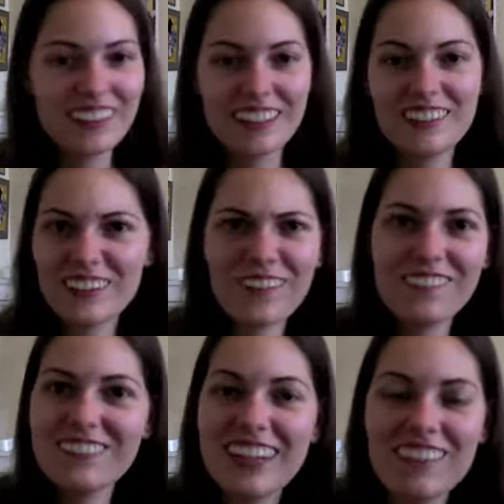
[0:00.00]
and you know,
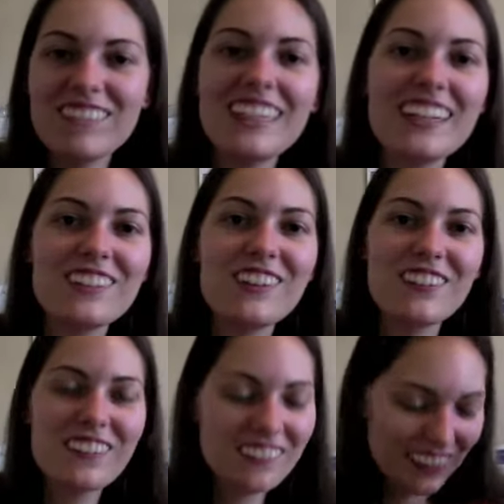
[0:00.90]
we've got Minato
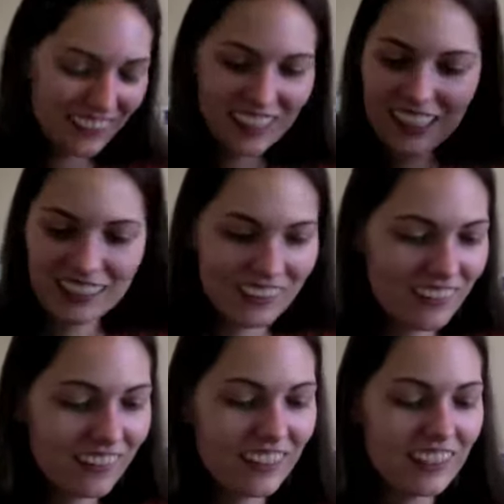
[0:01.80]
going, you
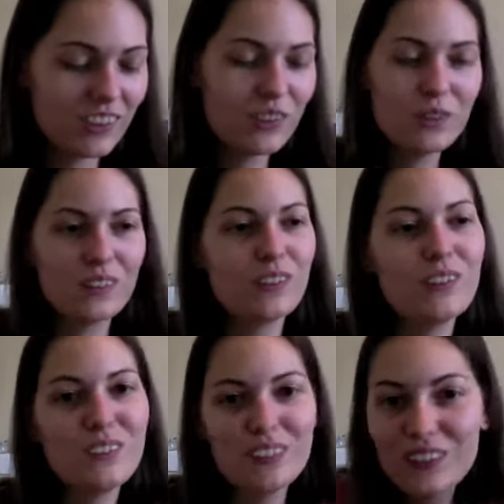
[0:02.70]
know, that
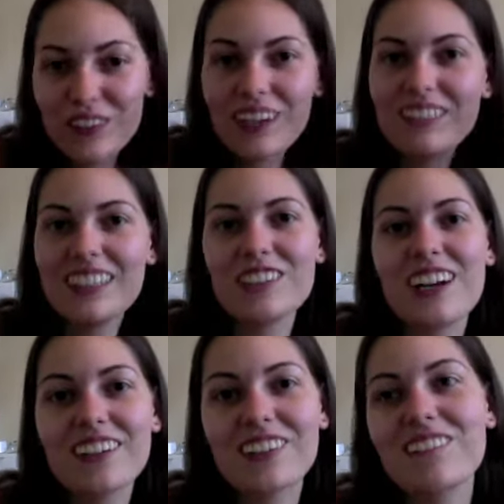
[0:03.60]
Kurama
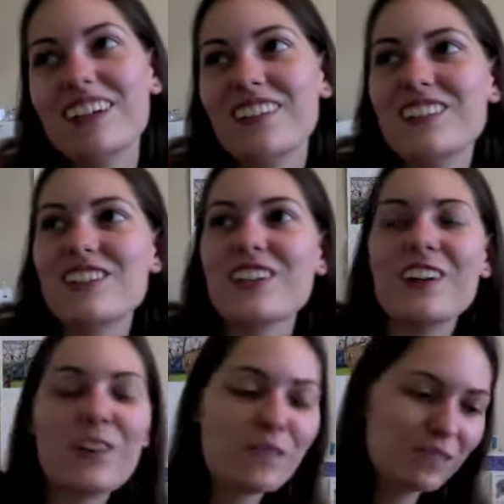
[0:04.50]
chakra mode.
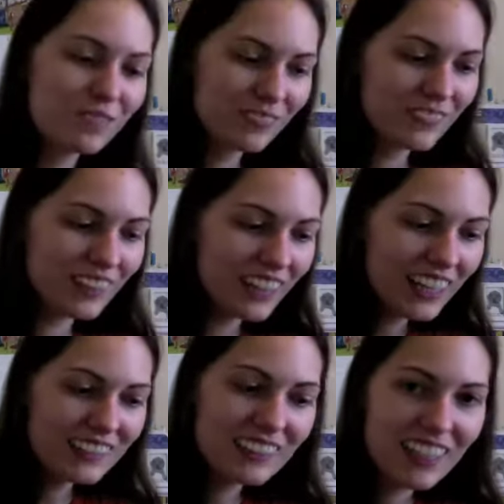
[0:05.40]
So
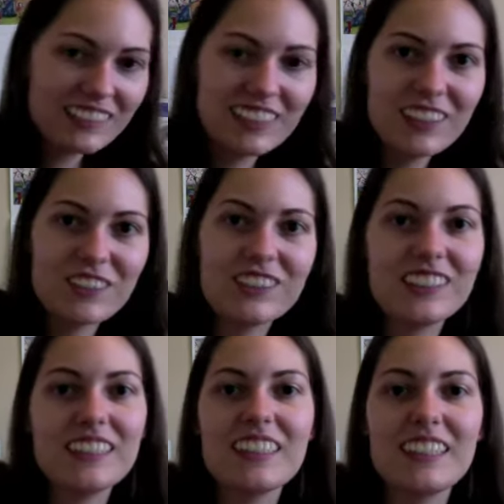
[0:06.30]
lots and lots of
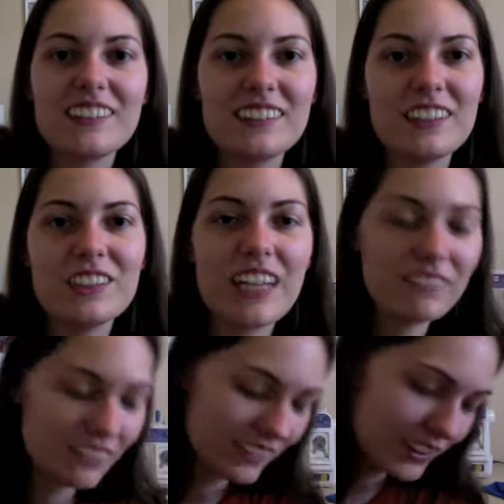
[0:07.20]
interesting things in this
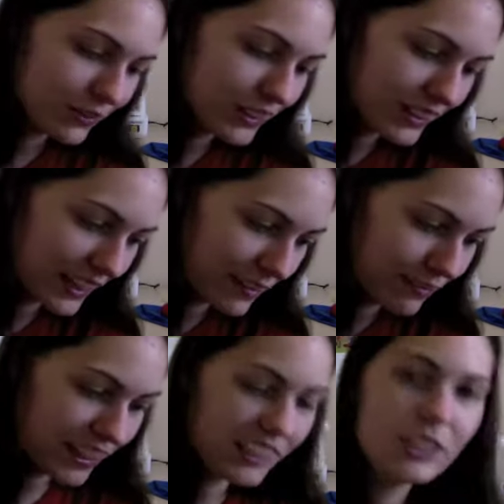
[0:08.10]
chapter. This was a
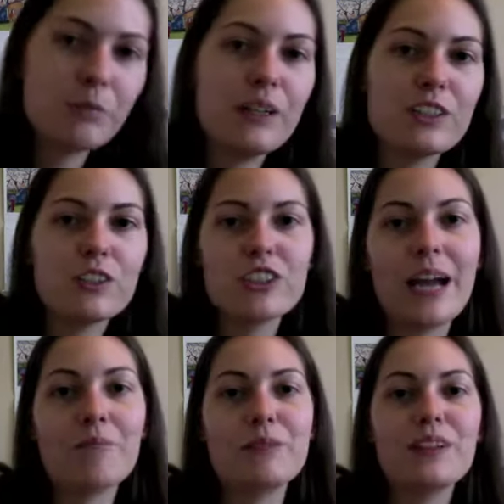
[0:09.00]
very special
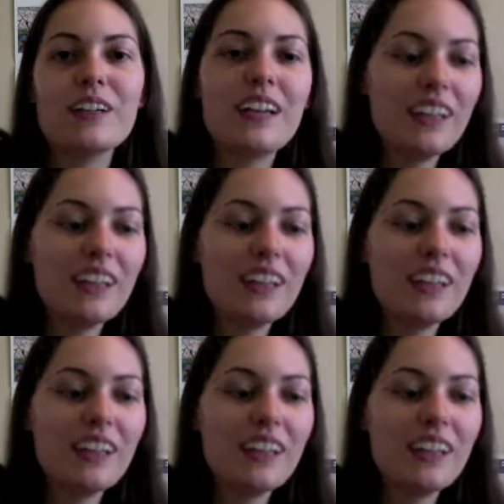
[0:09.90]
chapter.